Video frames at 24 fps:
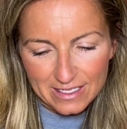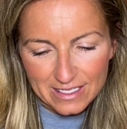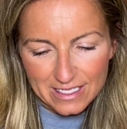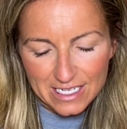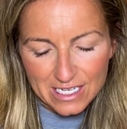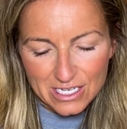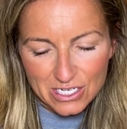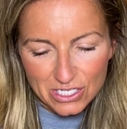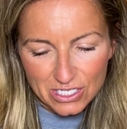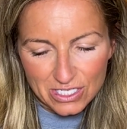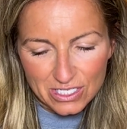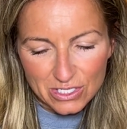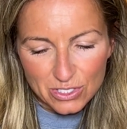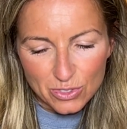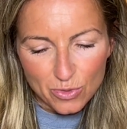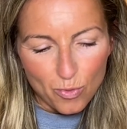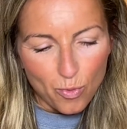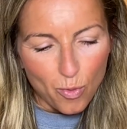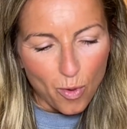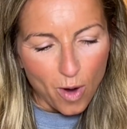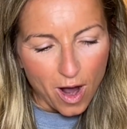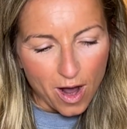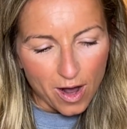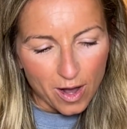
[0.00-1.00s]
Teach us
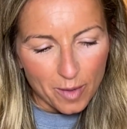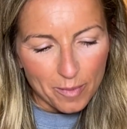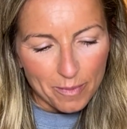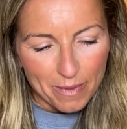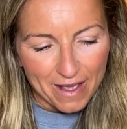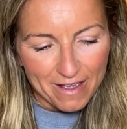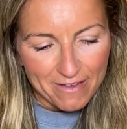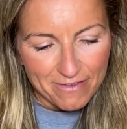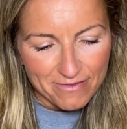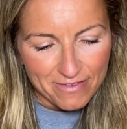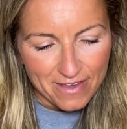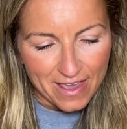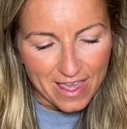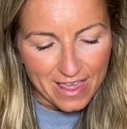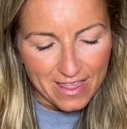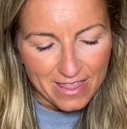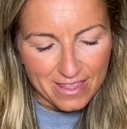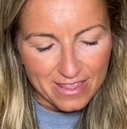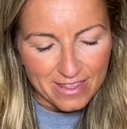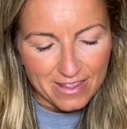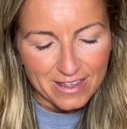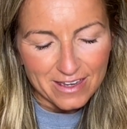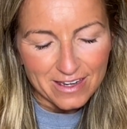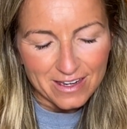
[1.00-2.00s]
to walk by
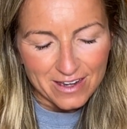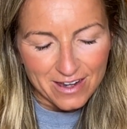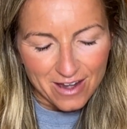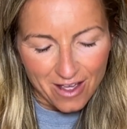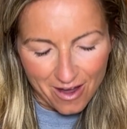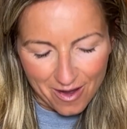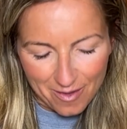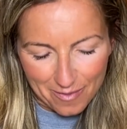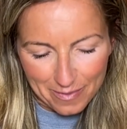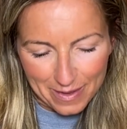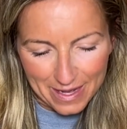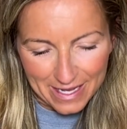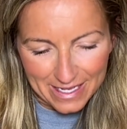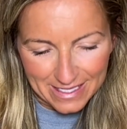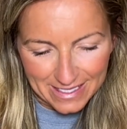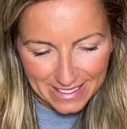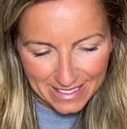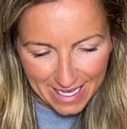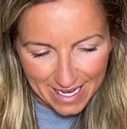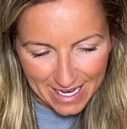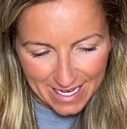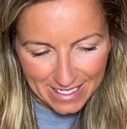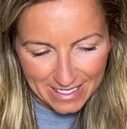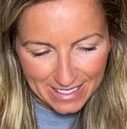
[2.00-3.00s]
faith, not by
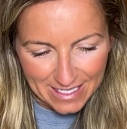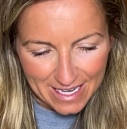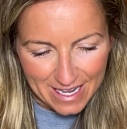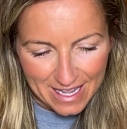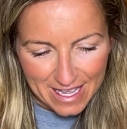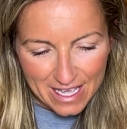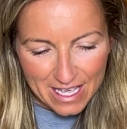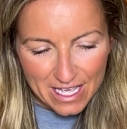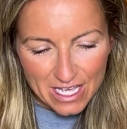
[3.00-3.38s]
sight.